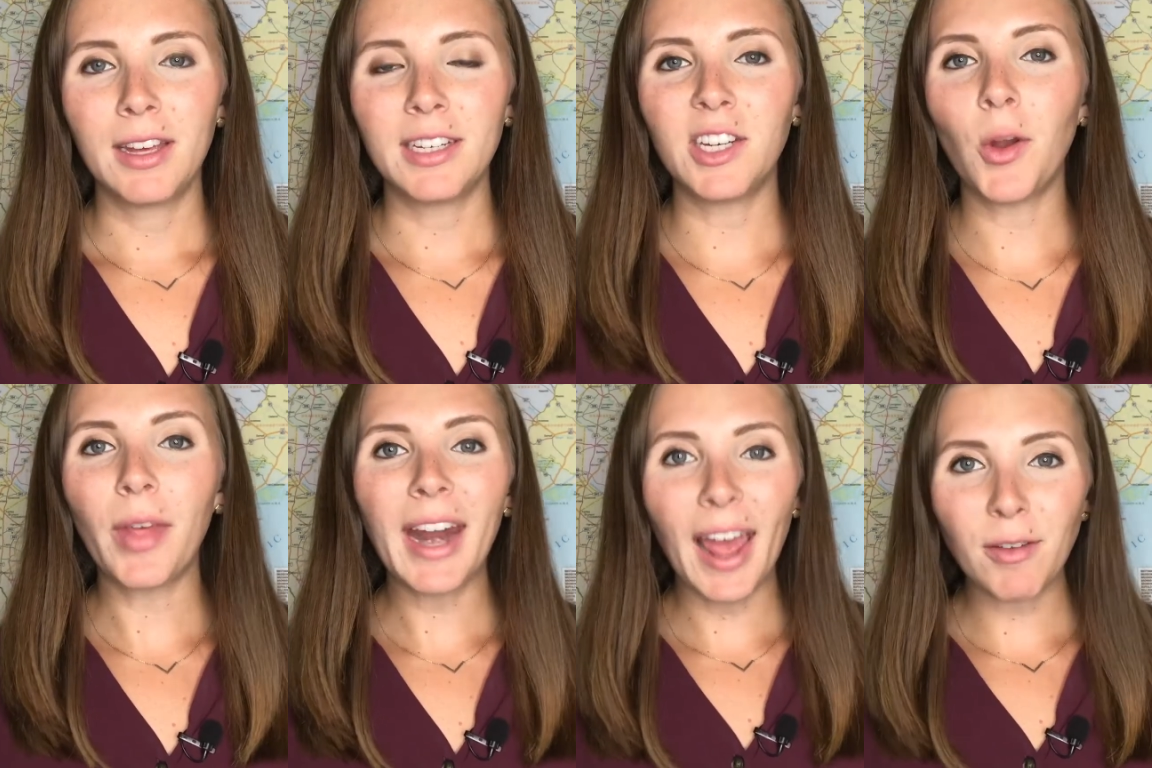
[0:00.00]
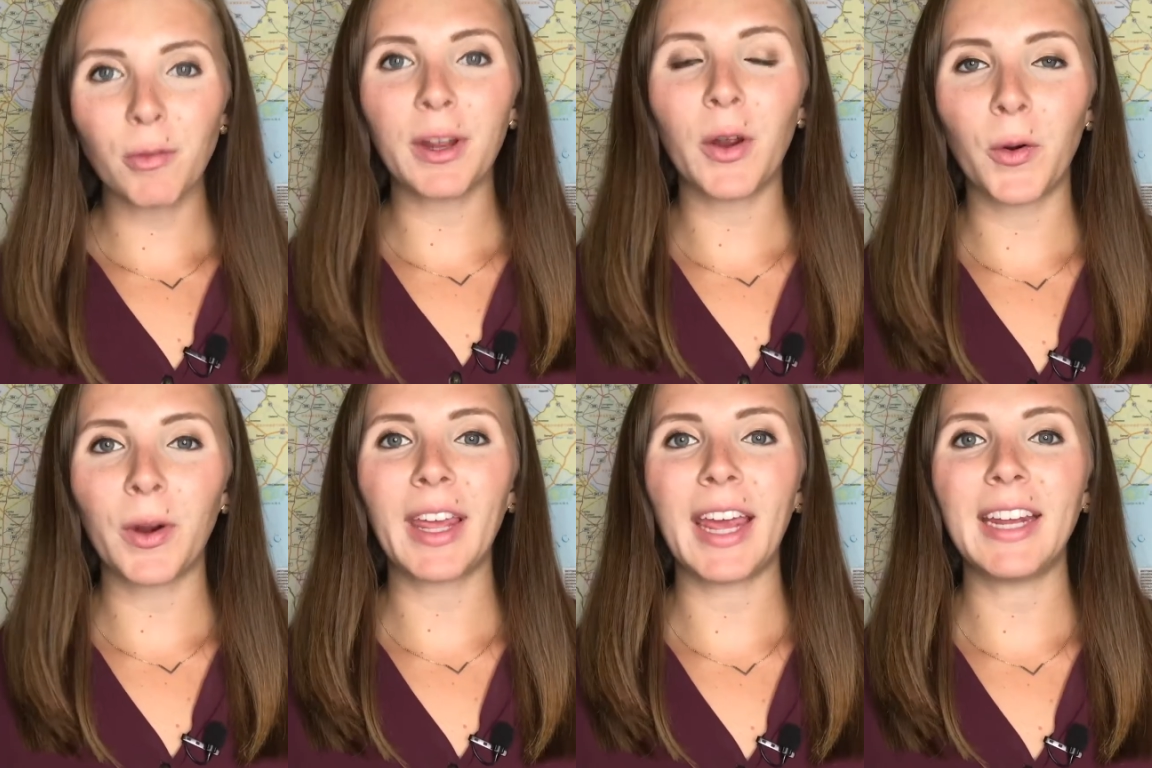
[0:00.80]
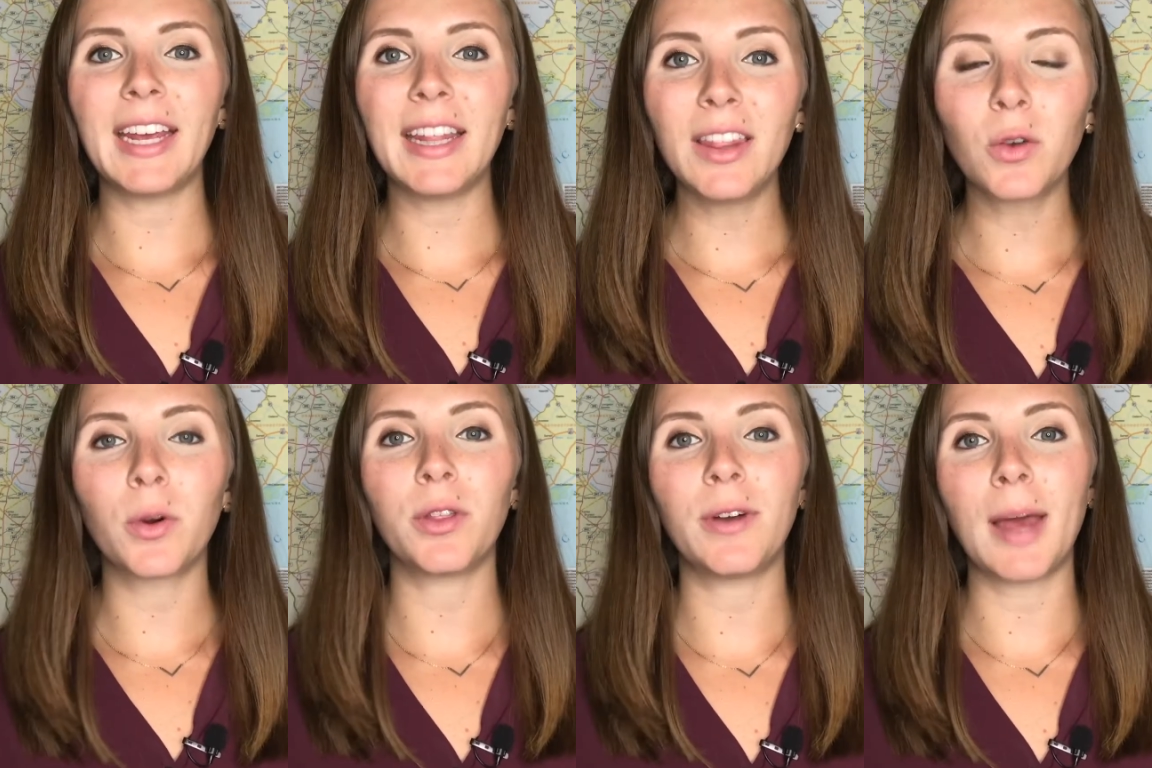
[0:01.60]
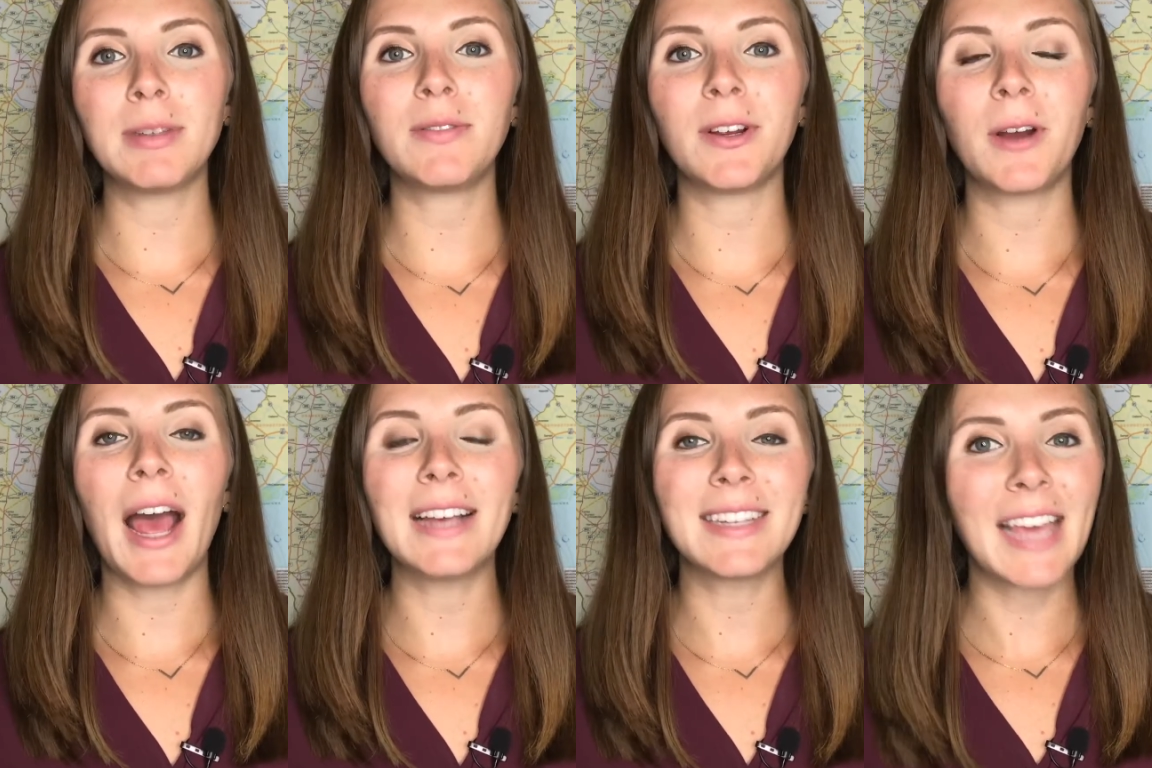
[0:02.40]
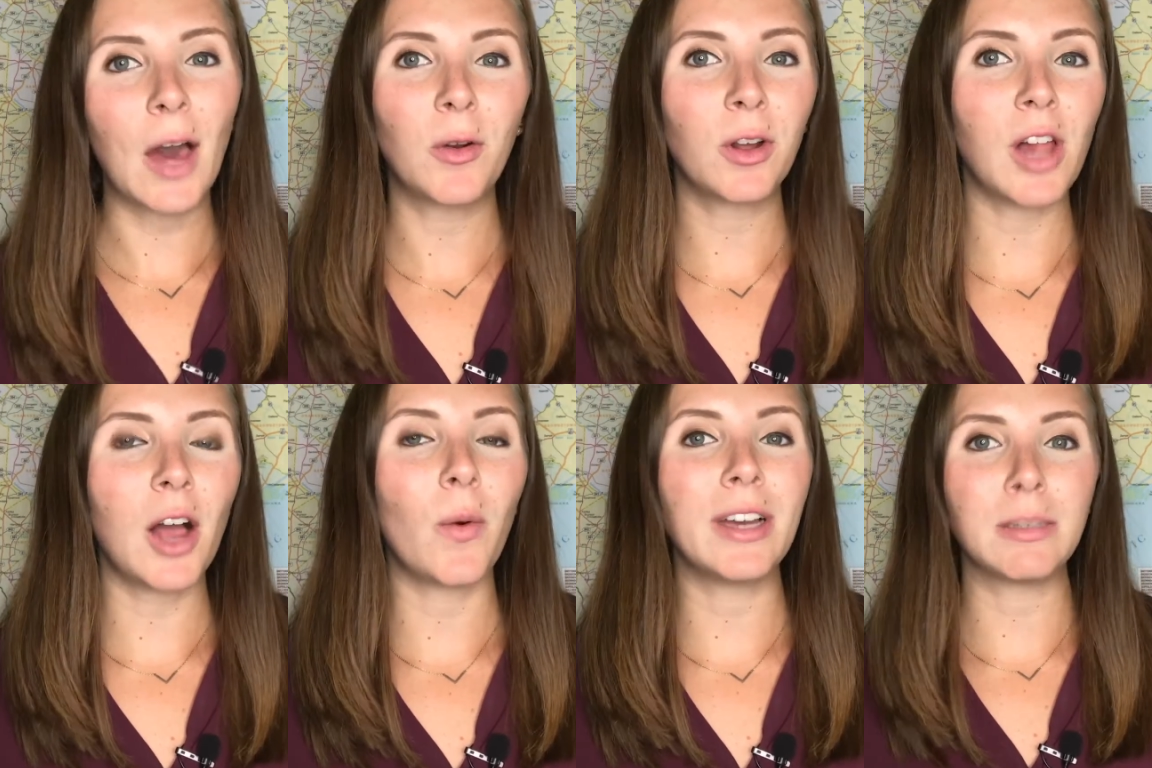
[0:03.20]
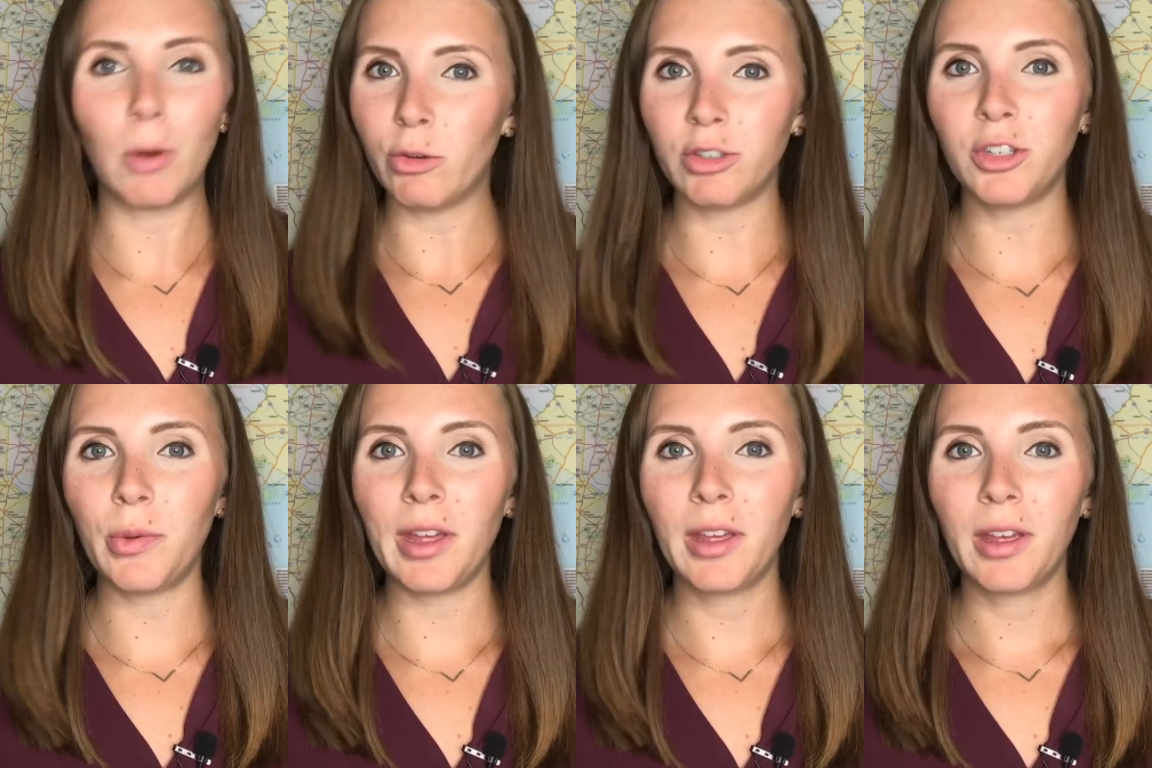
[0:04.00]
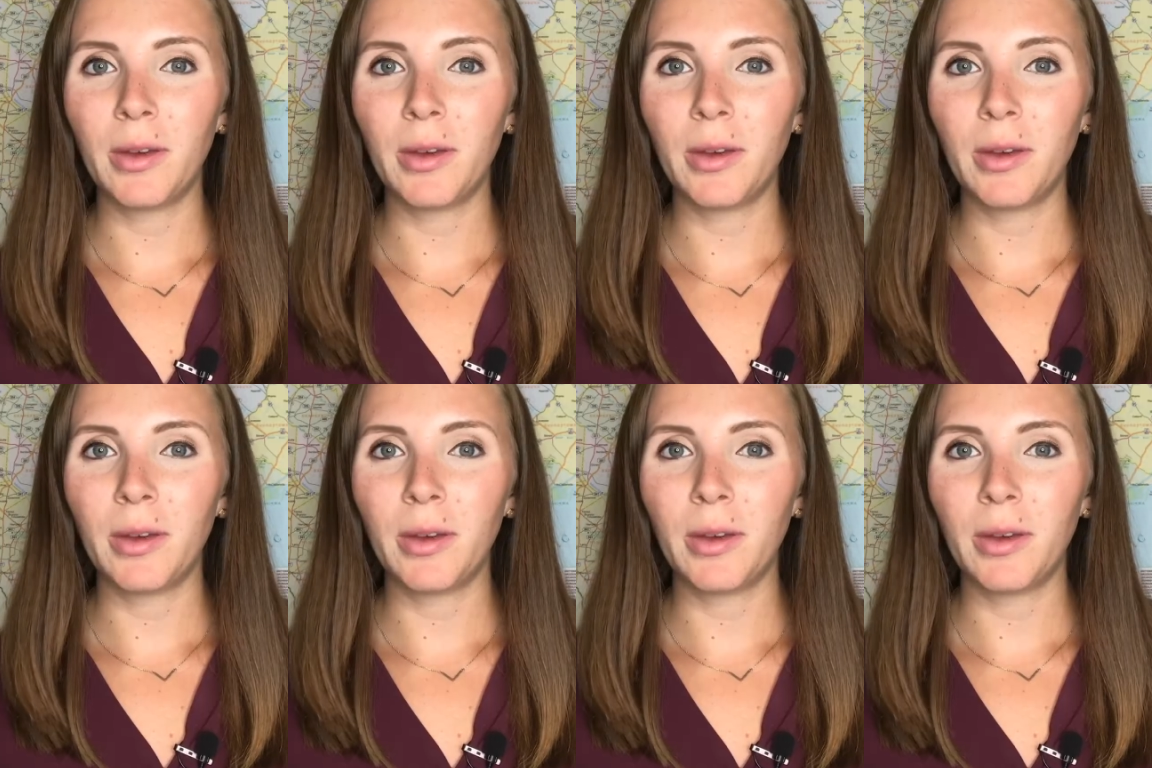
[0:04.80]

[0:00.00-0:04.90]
Did you know that every hurricane in the Northern Hemisphere has a counterclockwise motion to it?